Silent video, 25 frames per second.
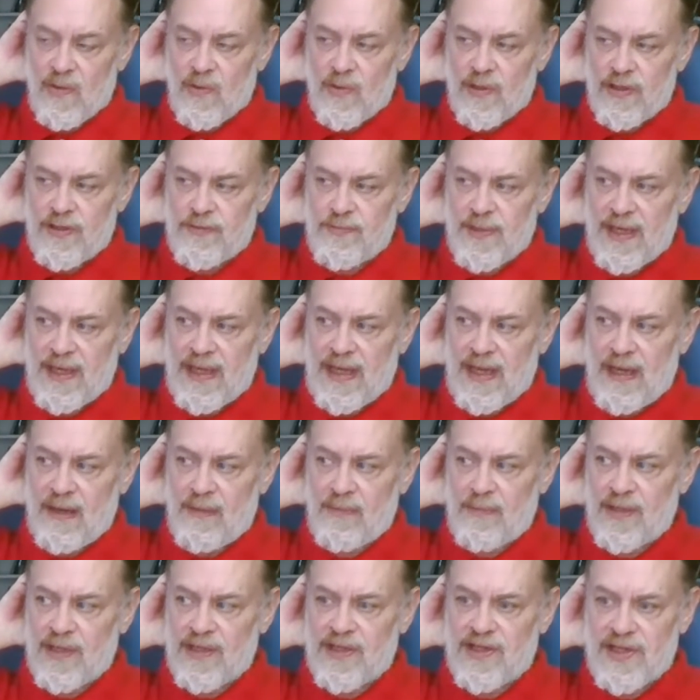which
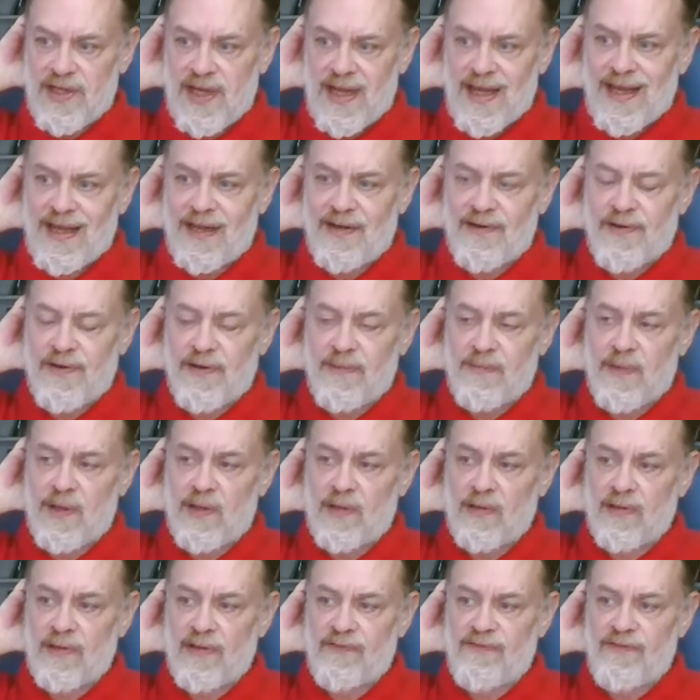became the standard
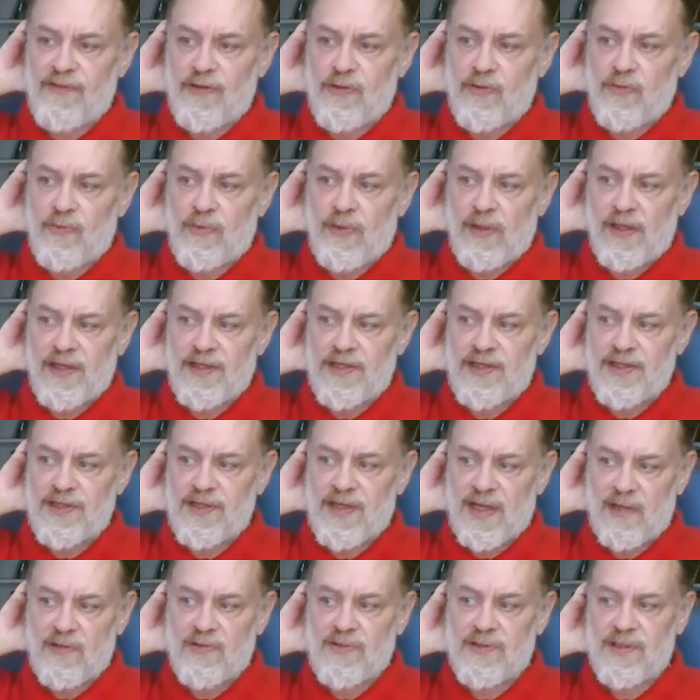among the few religious
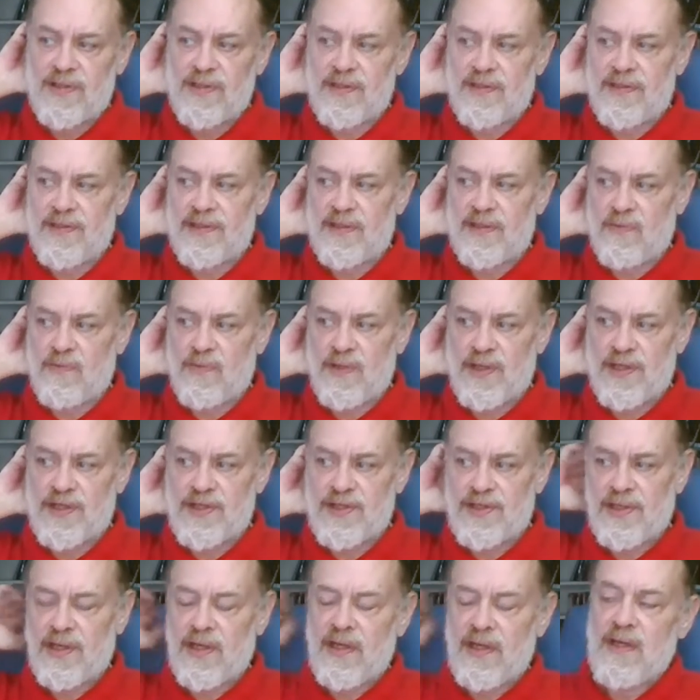houses in
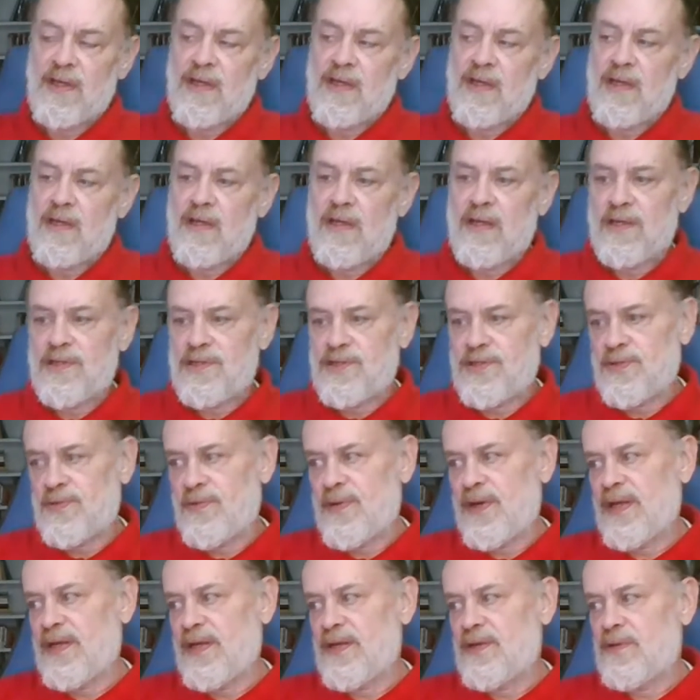which
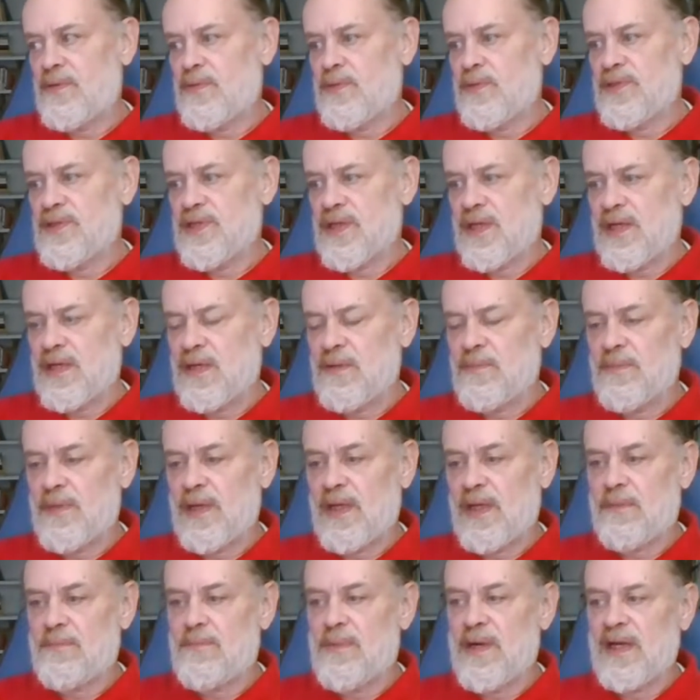surrender was
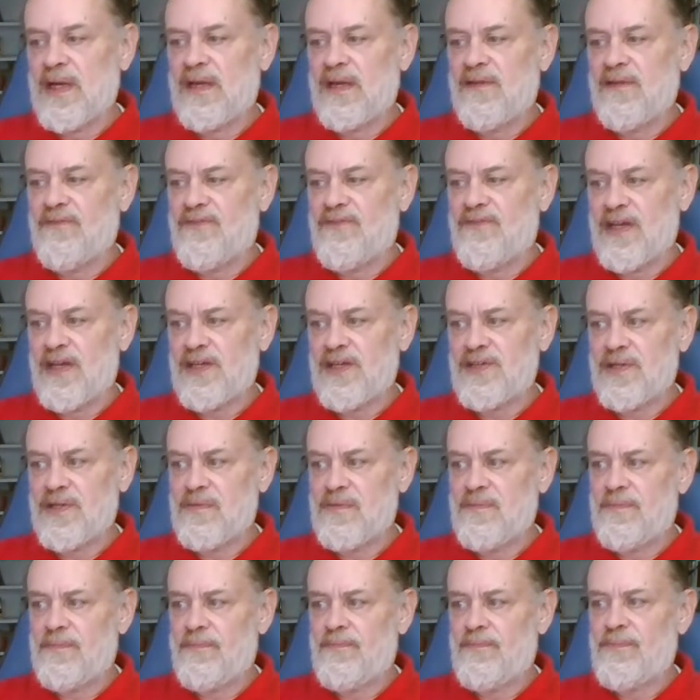accompanied by confession.